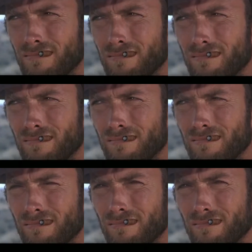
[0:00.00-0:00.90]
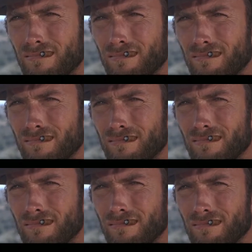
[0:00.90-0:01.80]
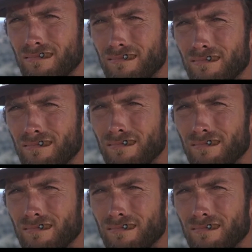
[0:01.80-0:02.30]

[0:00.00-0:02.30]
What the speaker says: Nobody speaks.